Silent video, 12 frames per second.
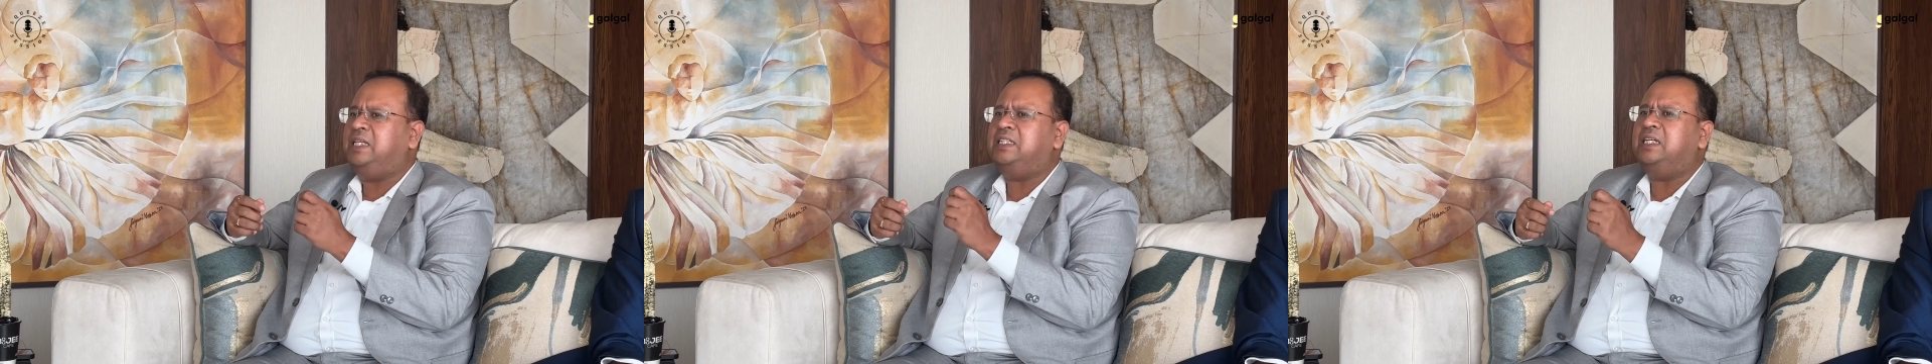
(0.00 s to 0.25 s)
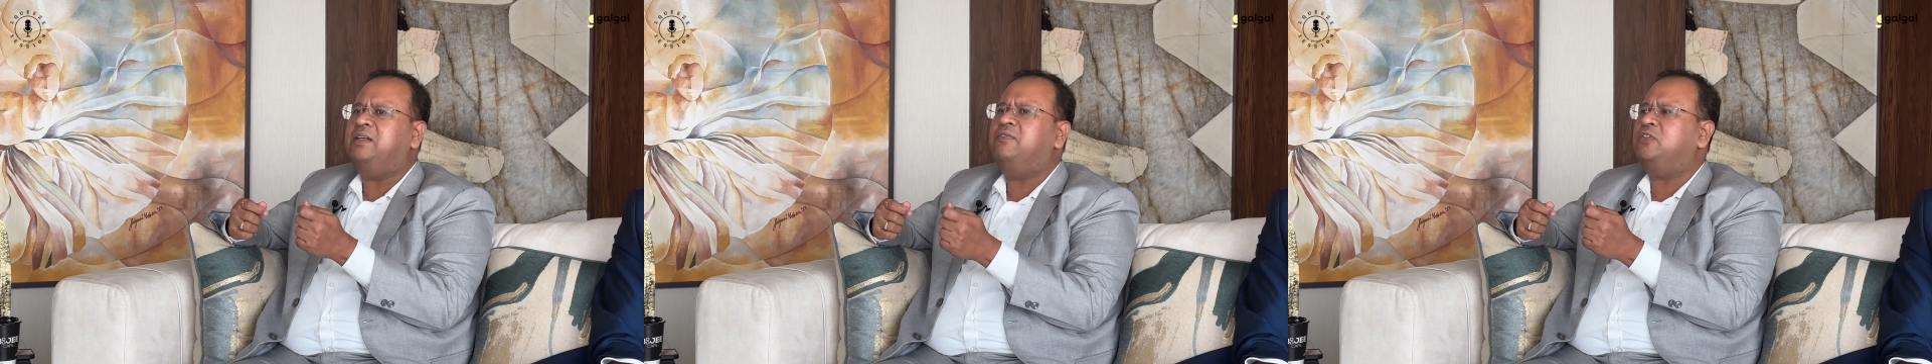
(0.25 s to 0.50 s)

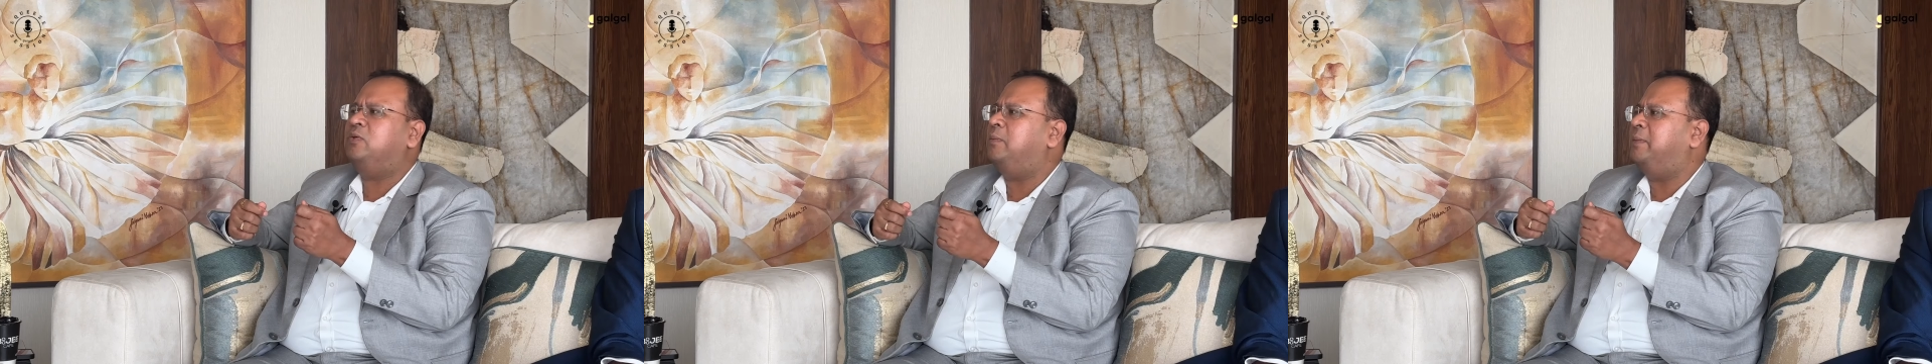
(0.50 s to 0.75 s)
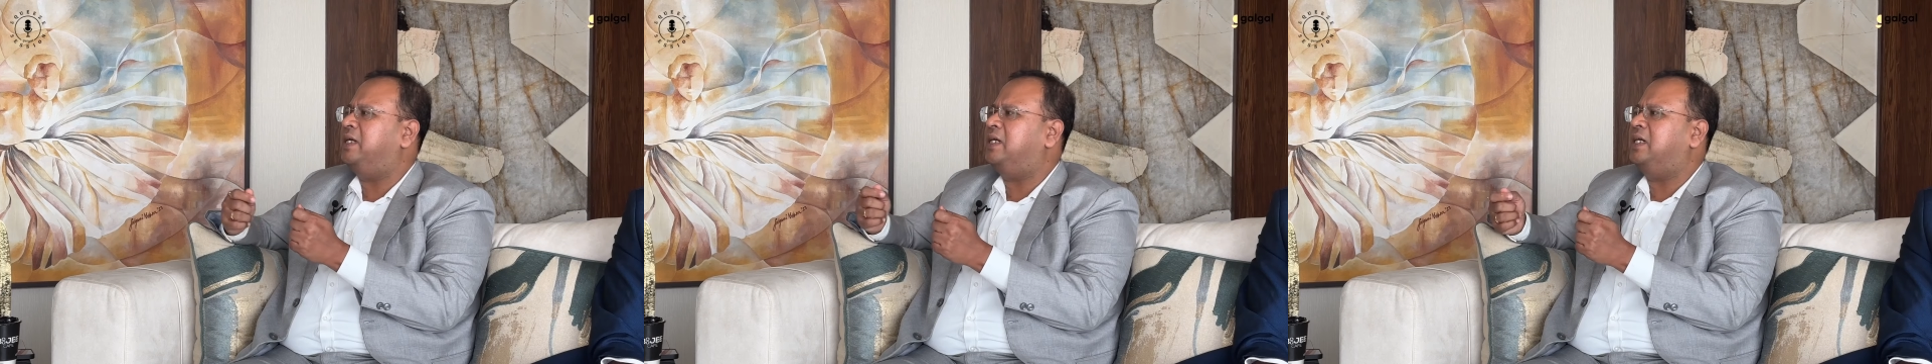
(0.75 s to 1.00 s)
individual
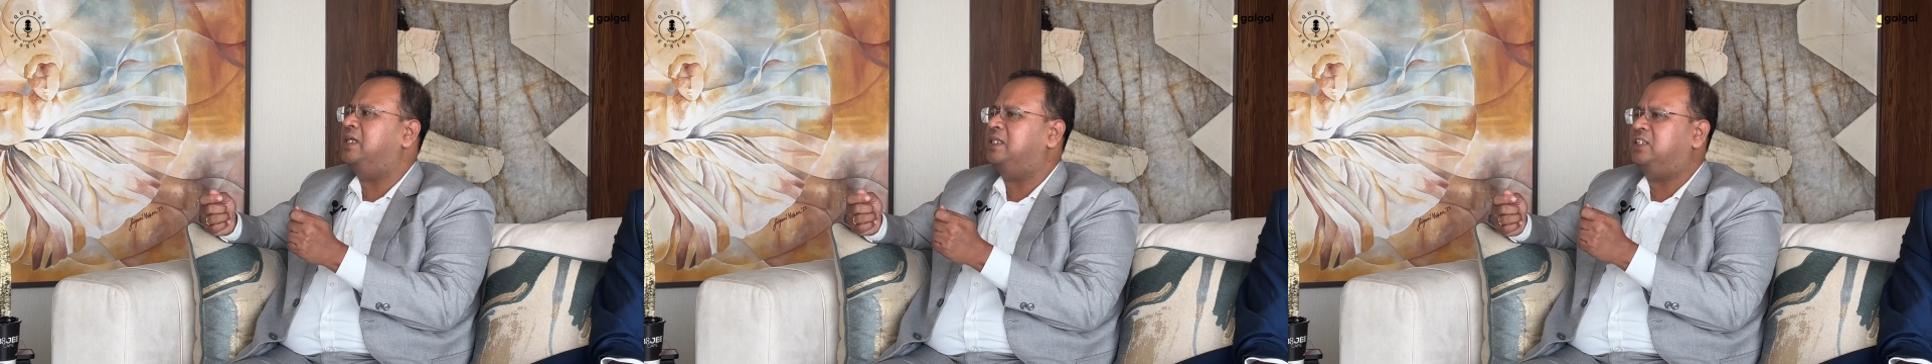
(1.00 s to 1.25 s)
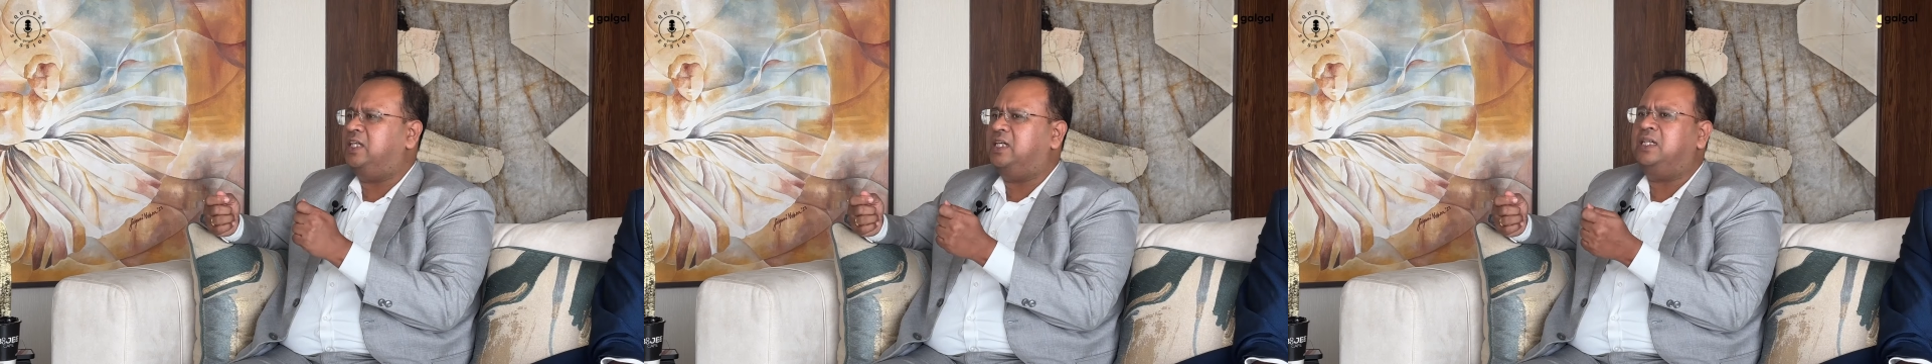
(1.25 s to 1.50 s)
may cut a
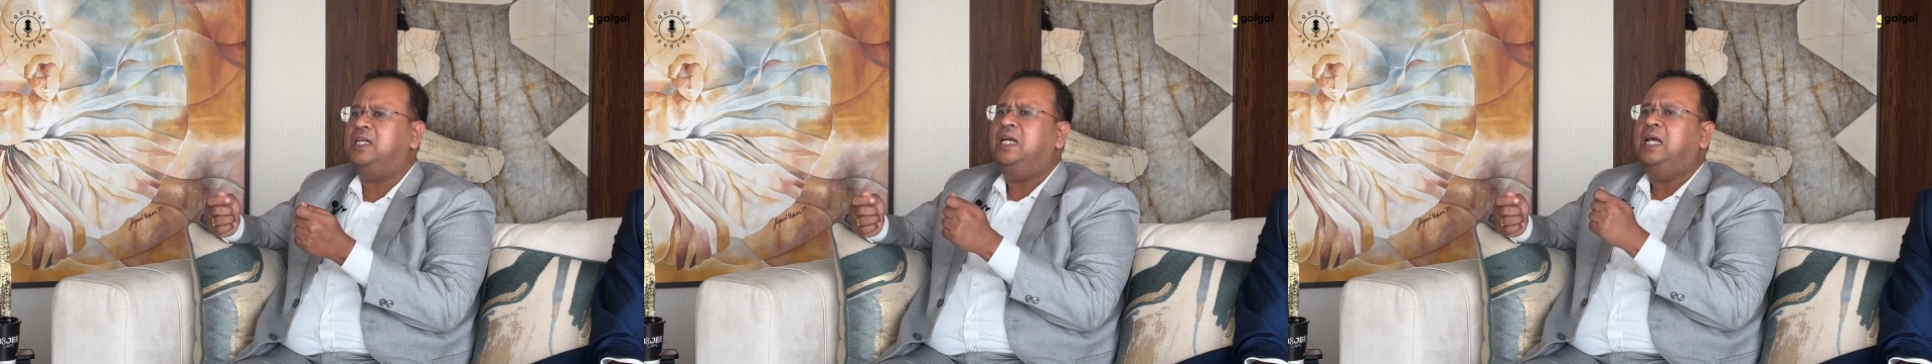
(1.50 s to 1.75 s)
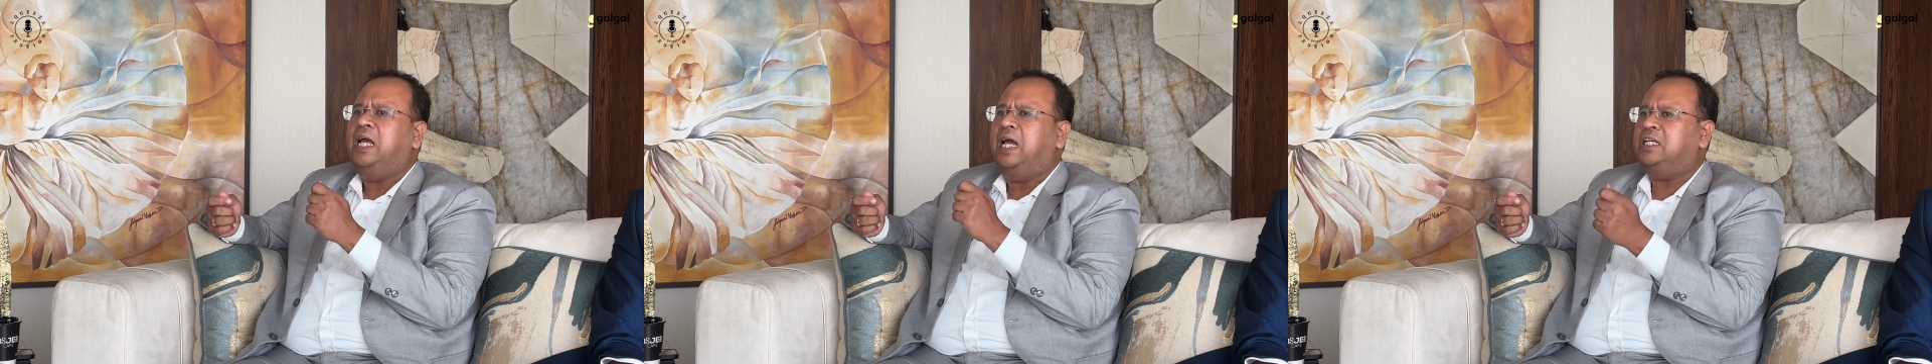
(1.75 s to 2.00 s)
check
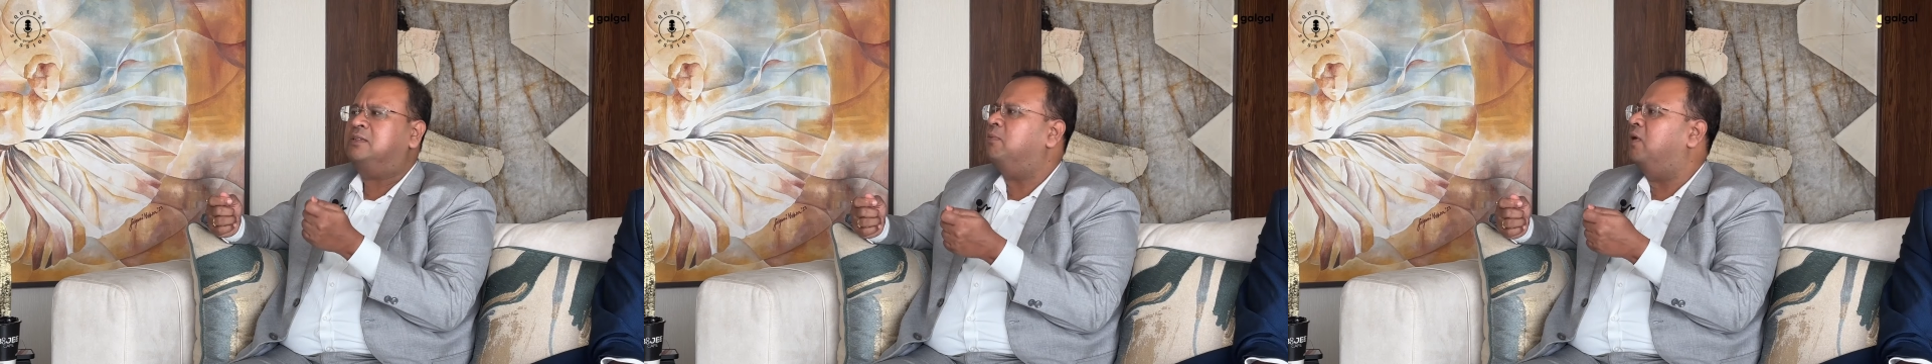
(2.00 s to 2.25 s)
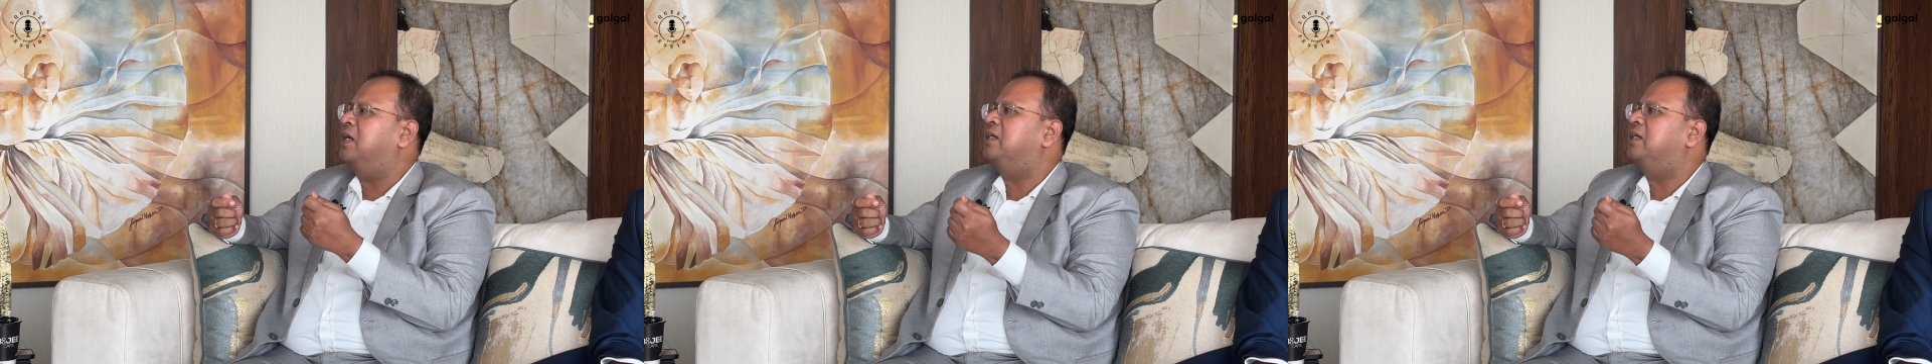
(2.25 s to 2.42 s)
as small